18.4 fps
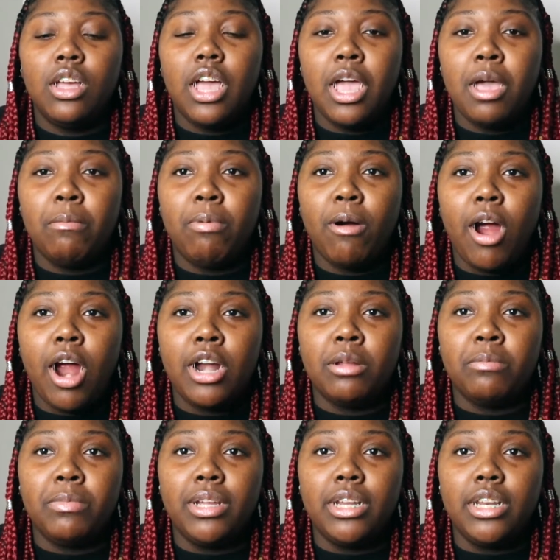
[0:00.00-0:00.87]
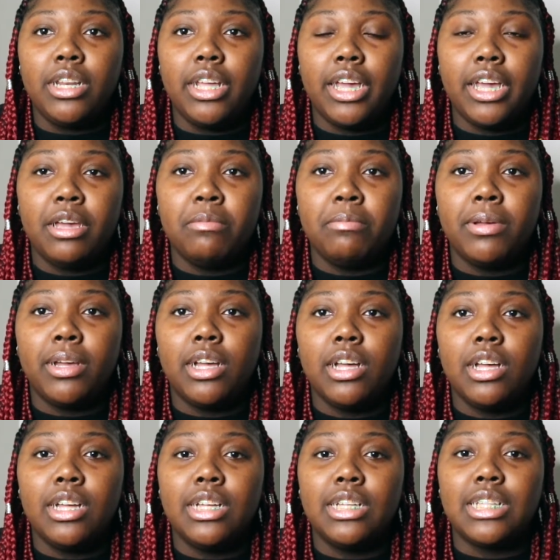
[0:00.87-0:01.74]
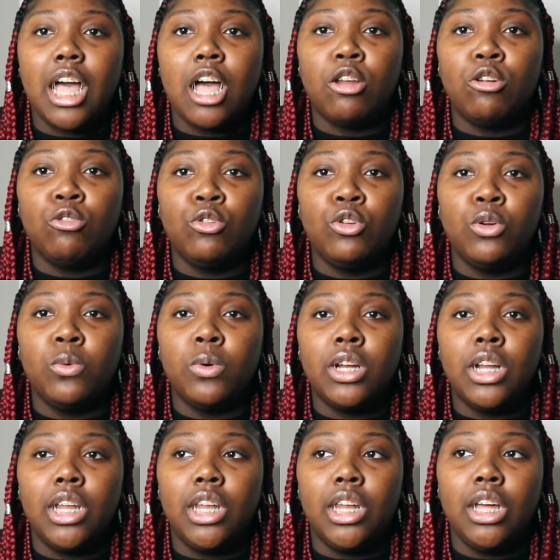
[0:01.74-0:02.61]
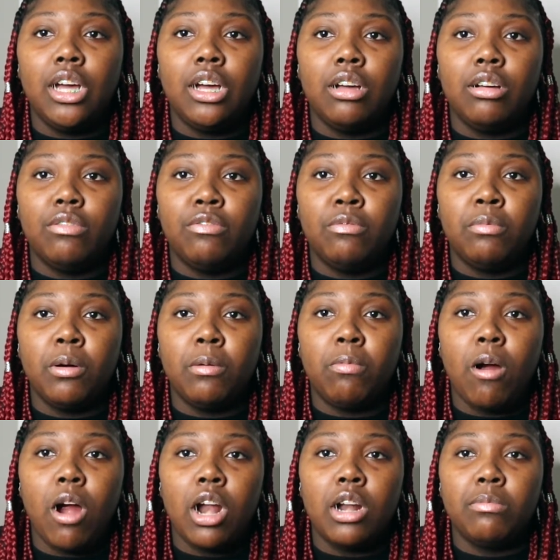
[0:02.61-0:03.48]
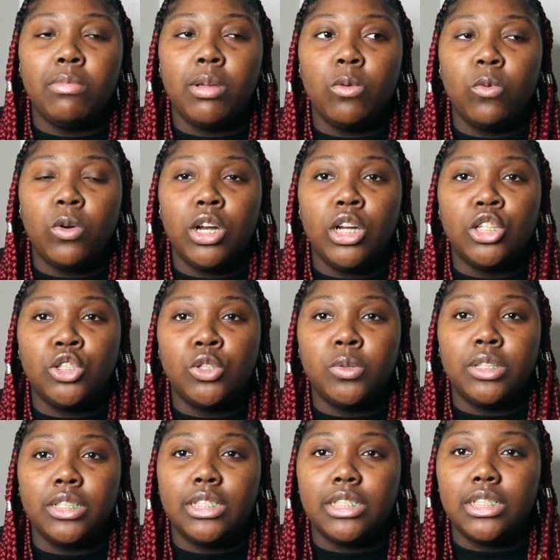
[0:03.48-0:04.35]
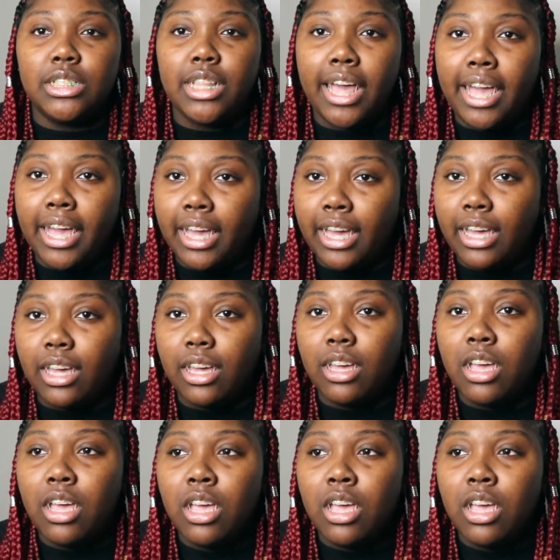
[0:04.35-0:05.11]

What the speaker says: and part of me didn't because I knew you would have left, but part of me wanted you to stay.